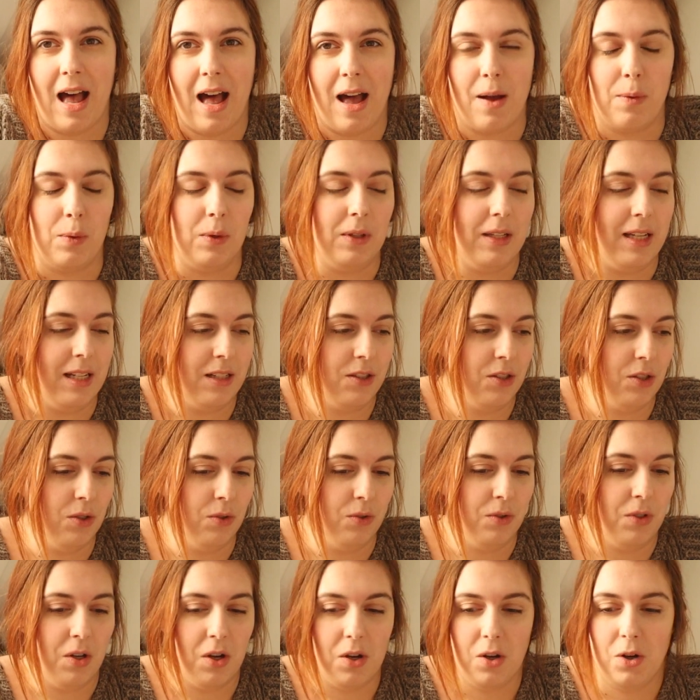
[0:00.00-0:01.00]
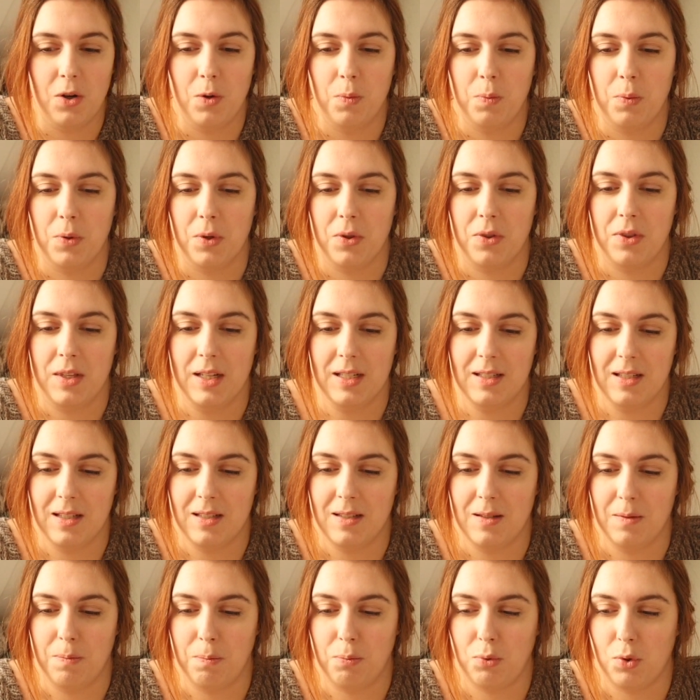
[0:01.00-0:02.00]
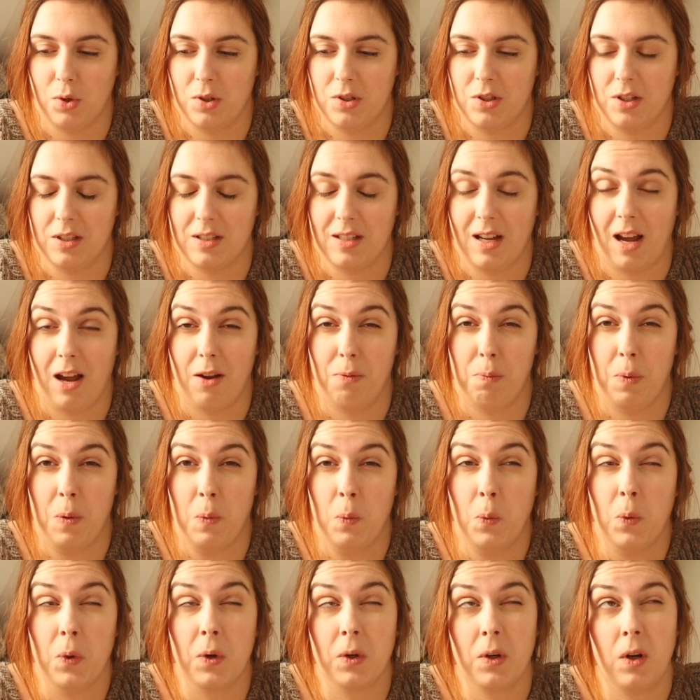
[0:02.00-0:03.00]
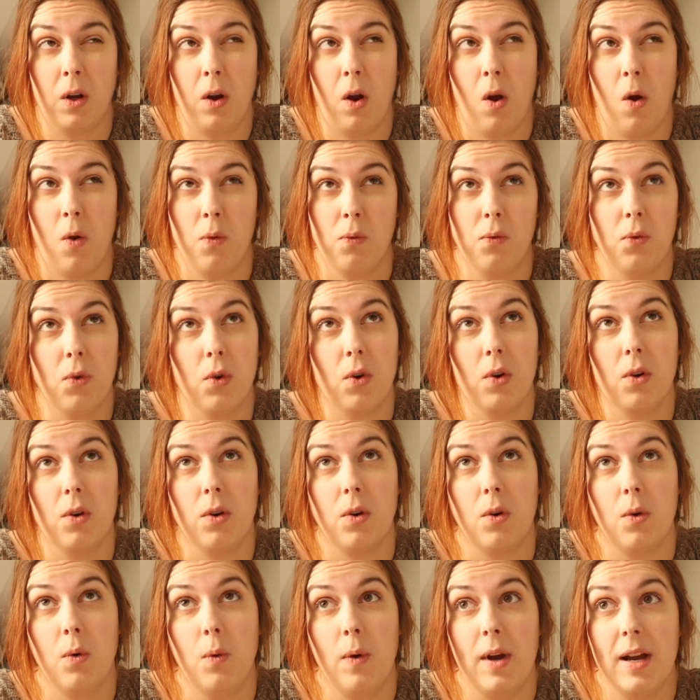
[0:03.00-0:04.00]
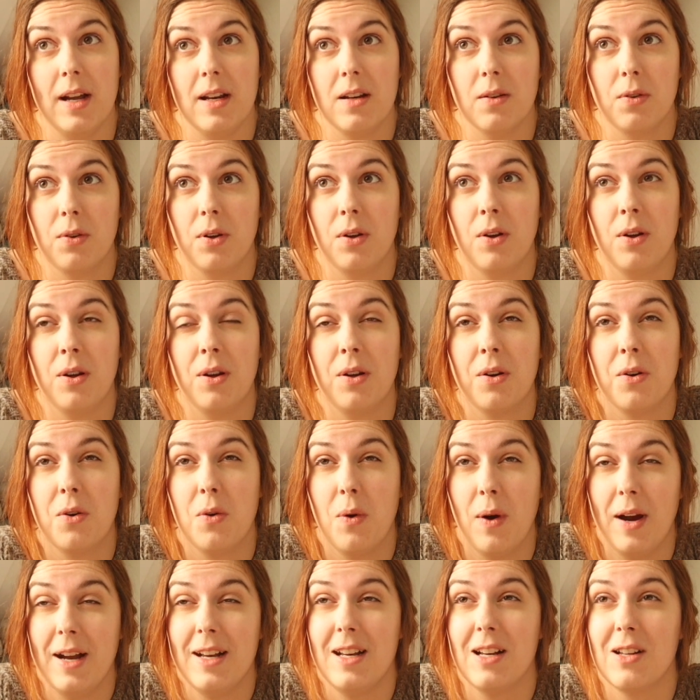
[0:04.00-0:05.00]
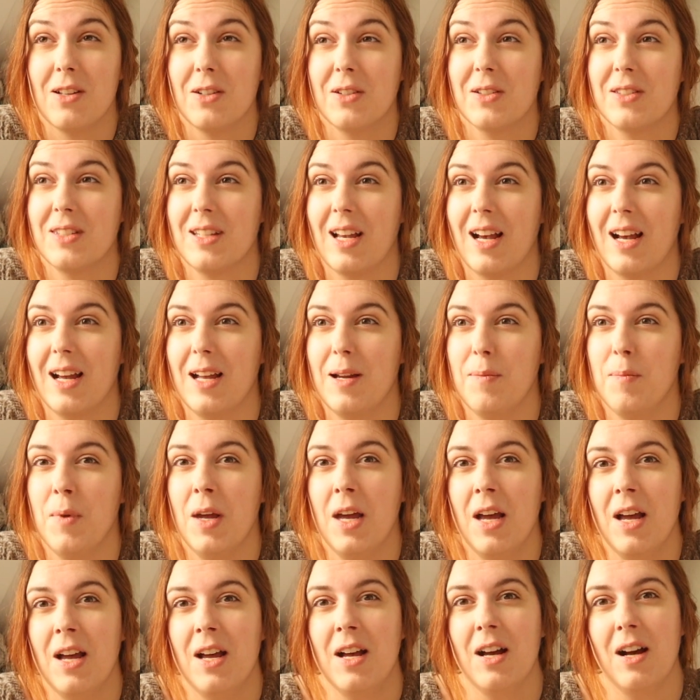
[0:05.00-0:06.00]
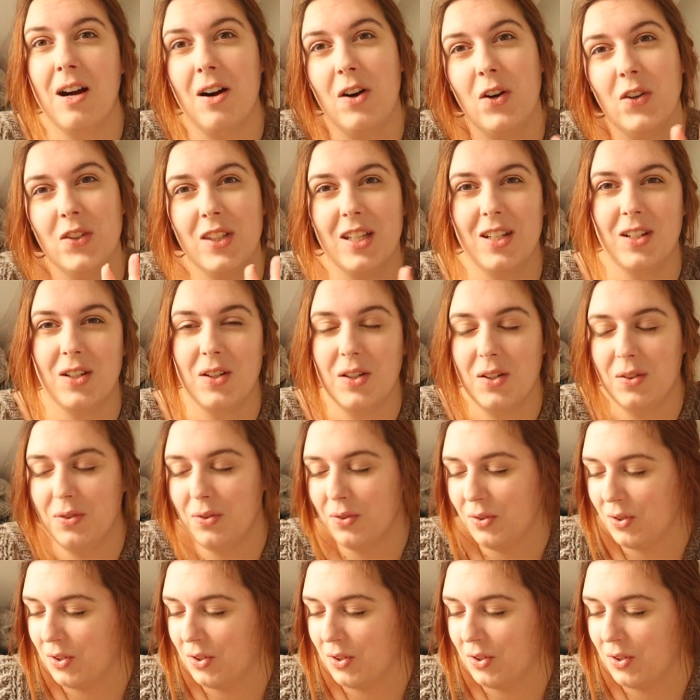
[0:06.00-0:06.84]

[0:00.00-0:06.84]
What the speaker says: I will let you know, but this is a project I've been working on for quite a long time, on and off.